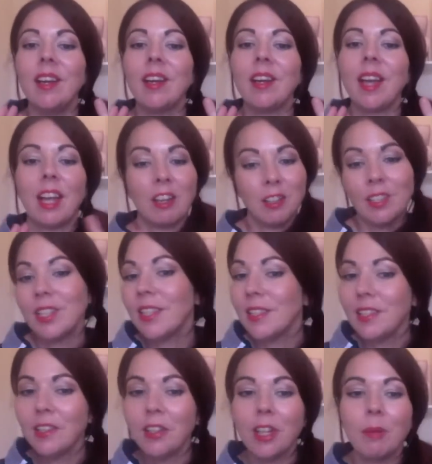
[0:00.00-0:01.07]
and our CC
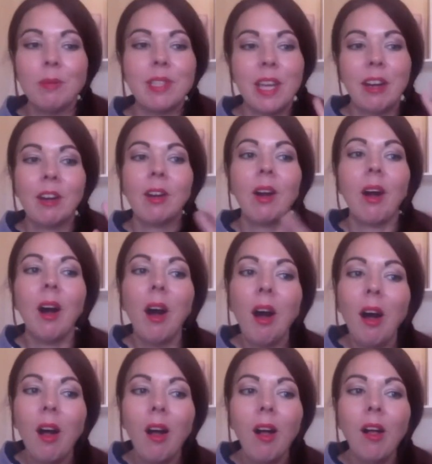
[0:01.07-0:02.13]
creams, they are
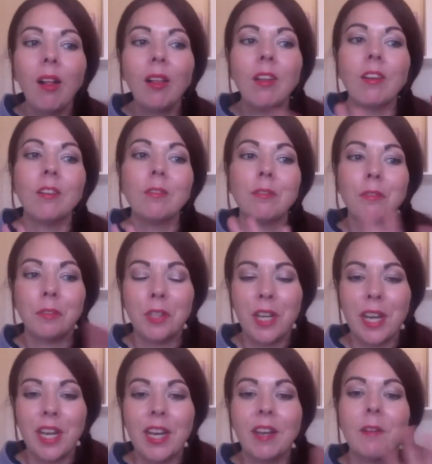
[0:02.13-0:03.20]
all free